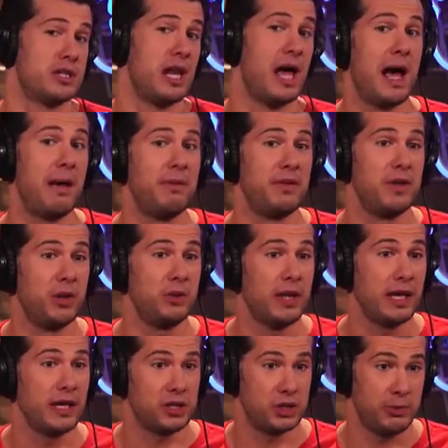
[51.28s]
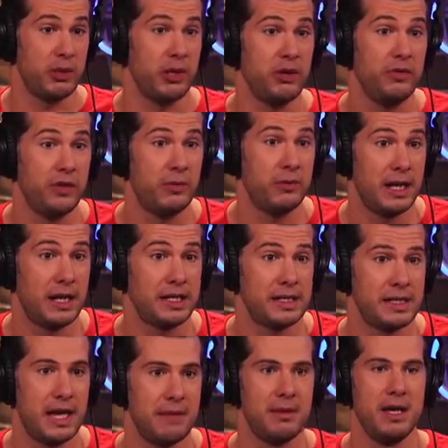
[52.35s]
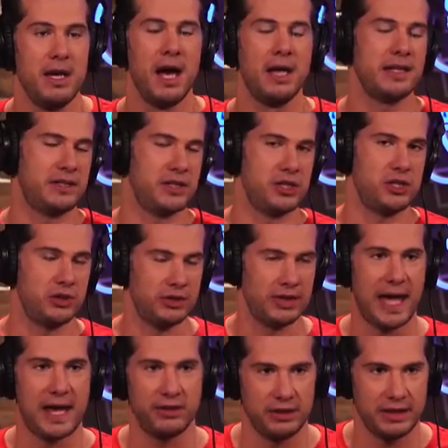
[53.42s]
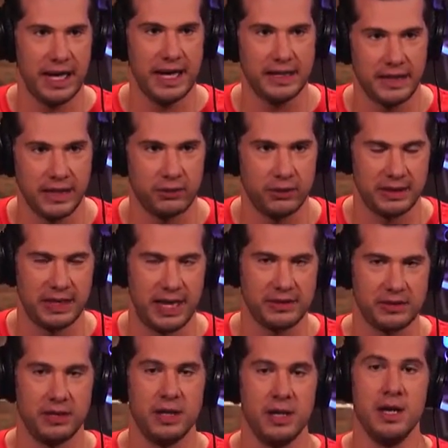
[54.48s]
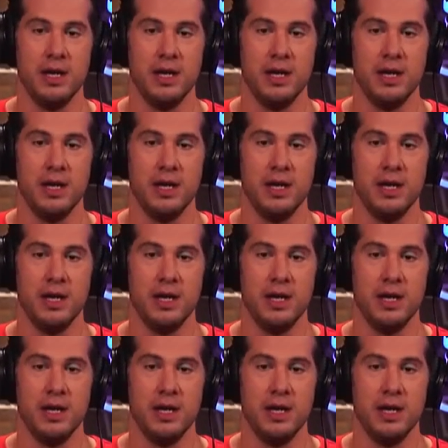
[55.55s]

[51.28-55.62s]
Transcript: a snob if you don't like a superhero film a lot of the time, unless it's unilaterally hated, like Green Lantern.